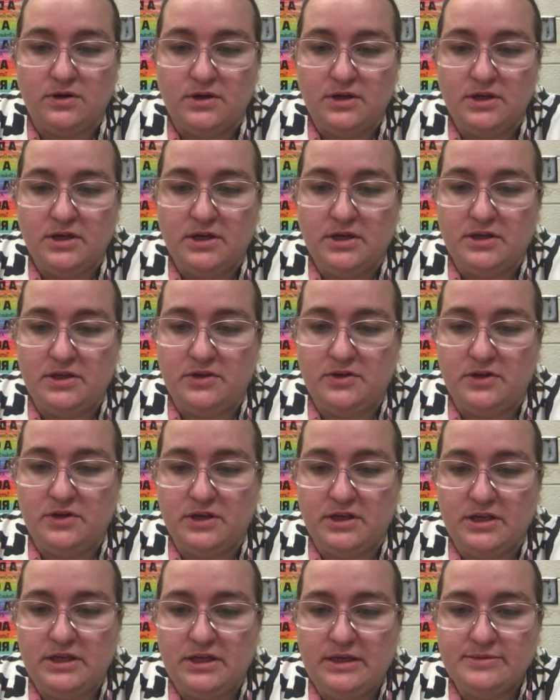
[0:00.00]
You can keep
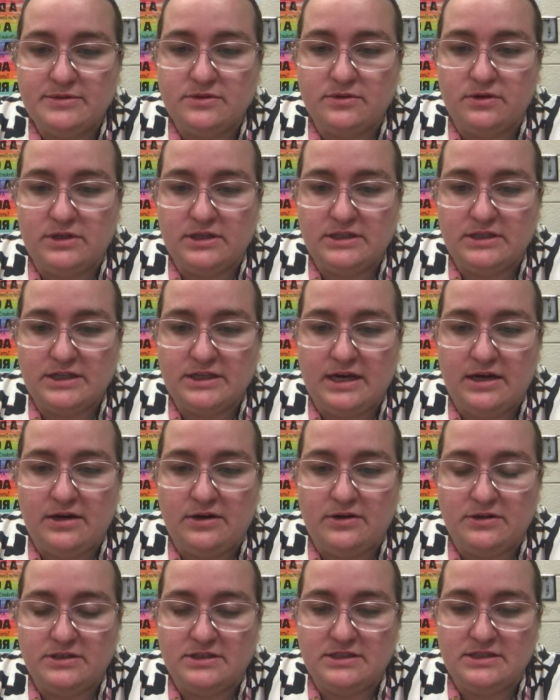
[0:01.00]
scrolling down to
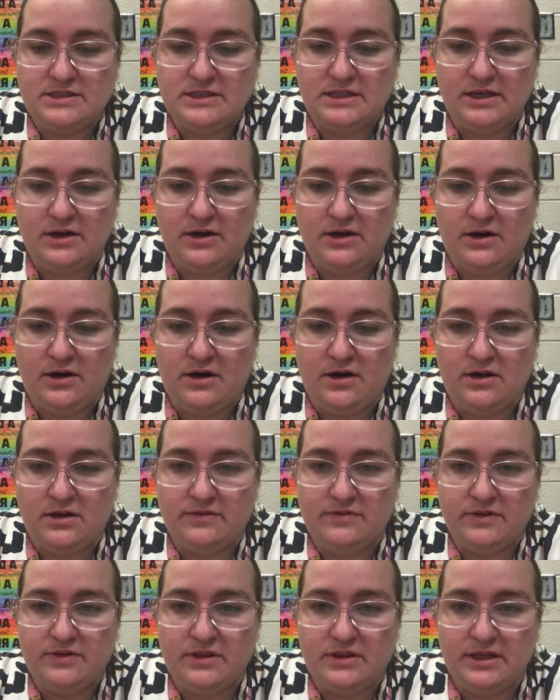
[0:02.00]
see all of the
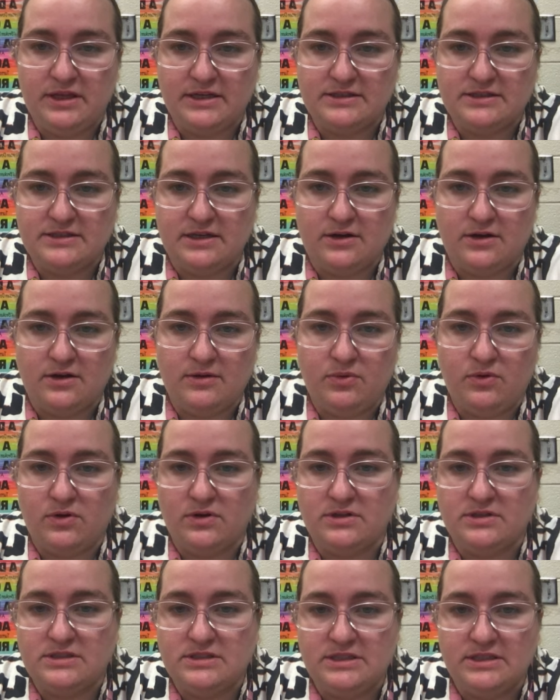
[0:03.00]
things that are
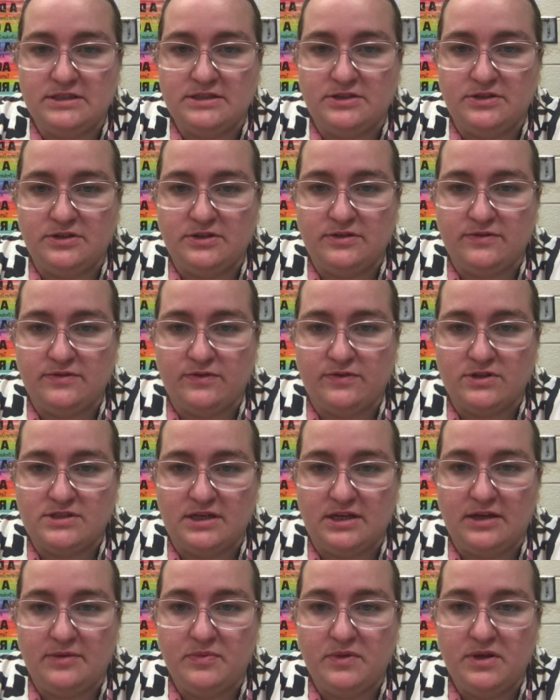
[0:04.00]
important to this
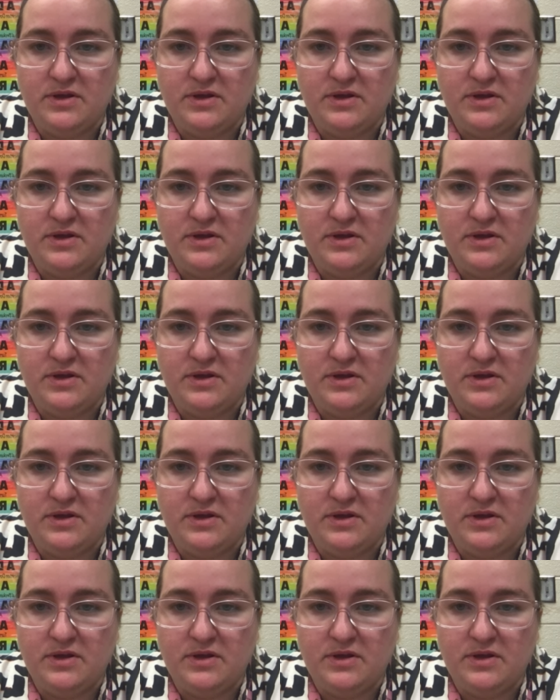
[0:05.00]
university.